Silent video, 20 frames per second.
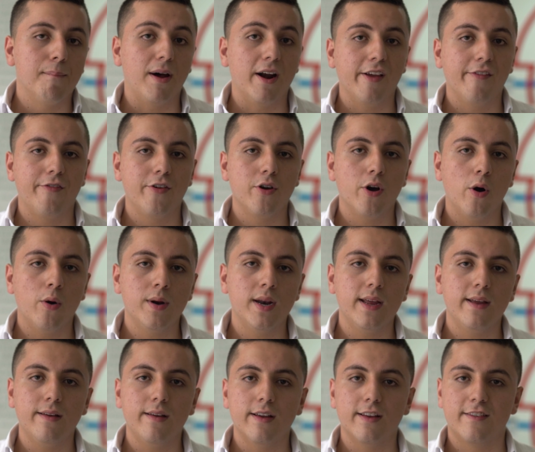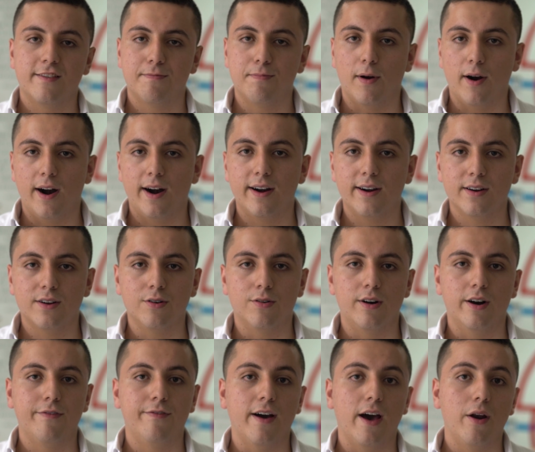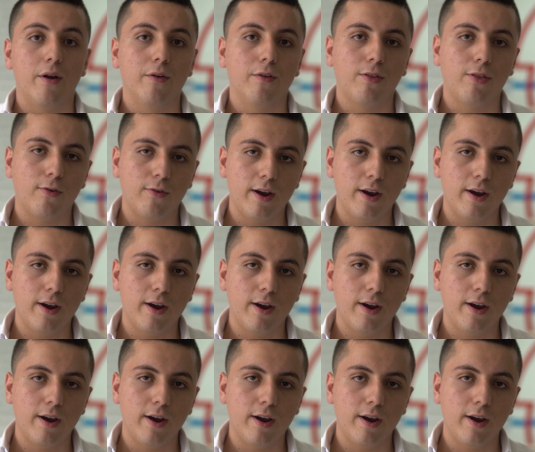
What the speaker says: But if you own a Spark or a Phantom